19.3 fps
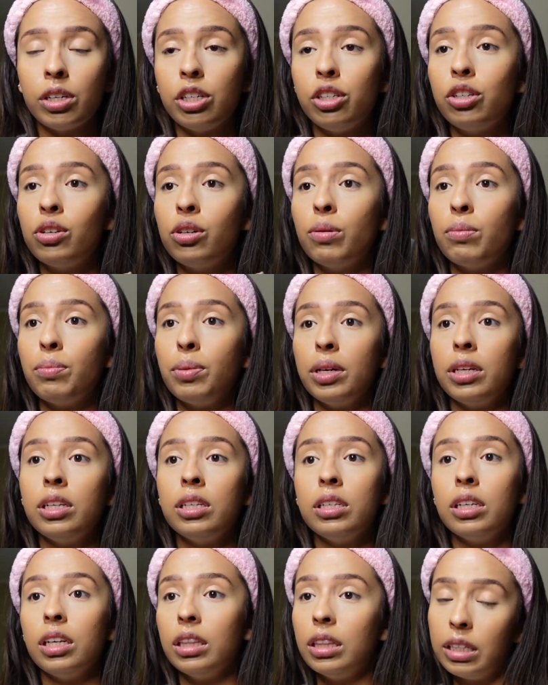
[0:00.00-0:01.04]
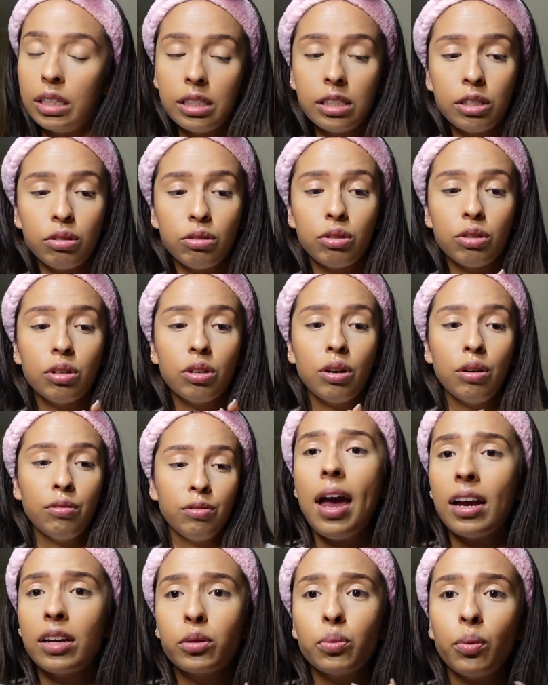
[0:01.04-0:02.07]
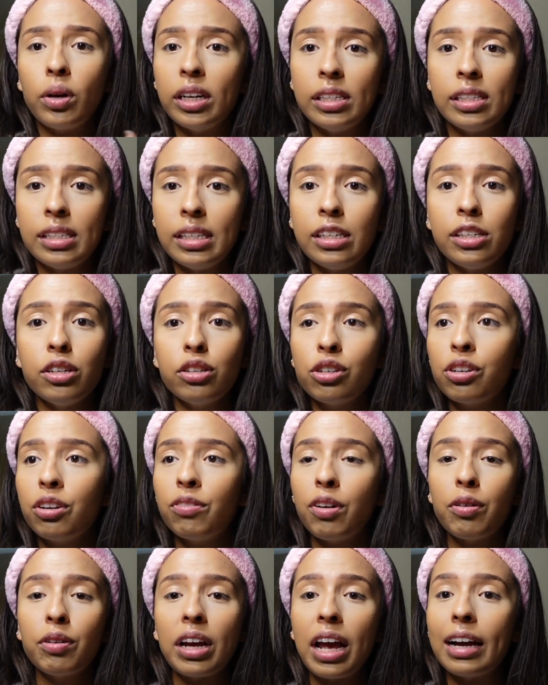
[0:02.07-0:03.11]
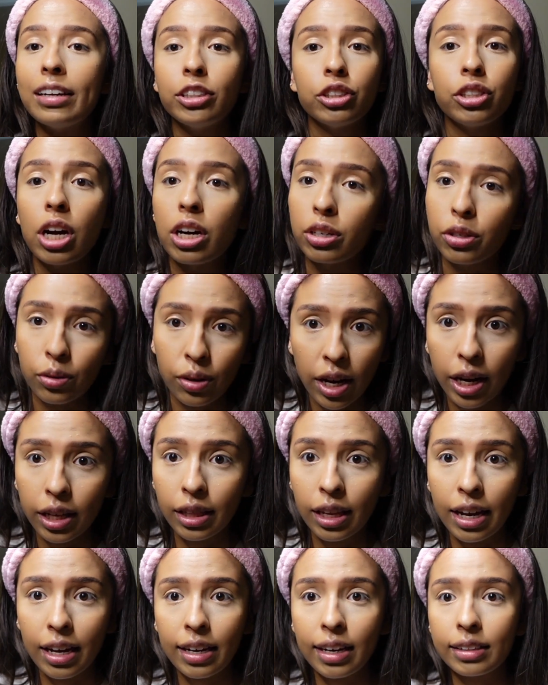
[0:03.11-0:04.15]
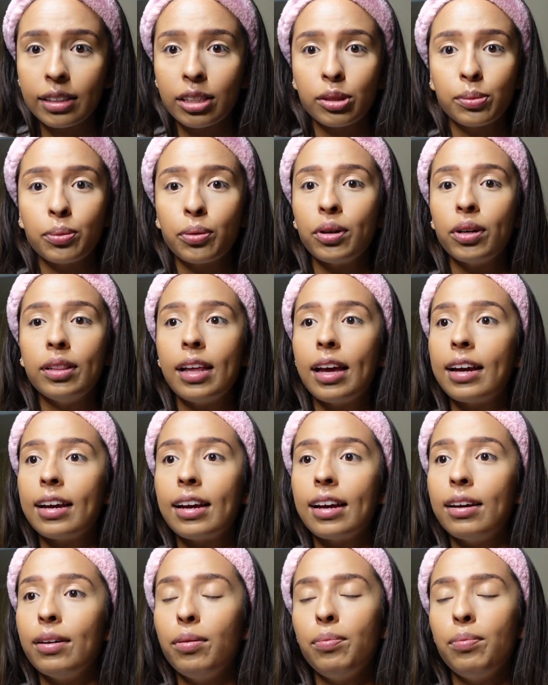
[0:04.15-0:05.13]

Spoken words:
you should have been done this, you should have XYZ, you should have already had your doctorate, like at this point, like